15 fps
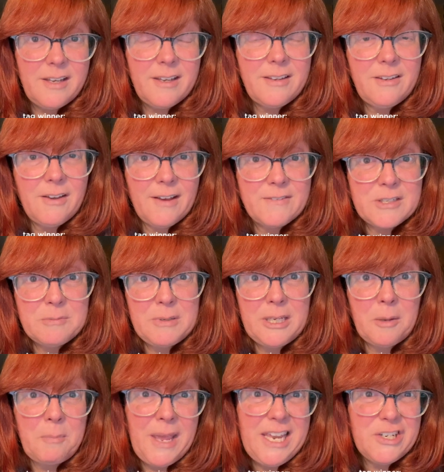You have to be a
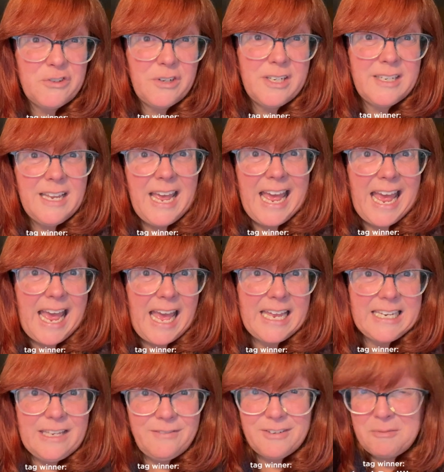patron at
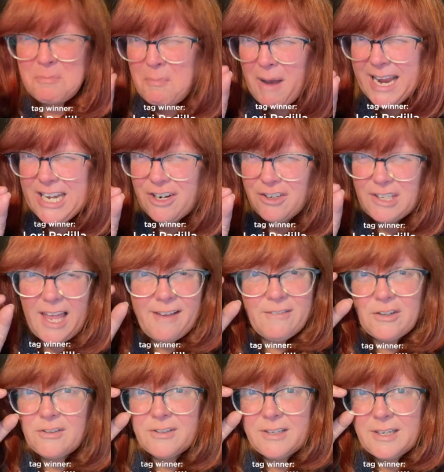even minor
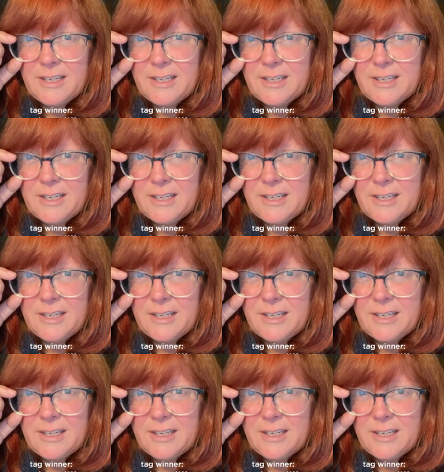level,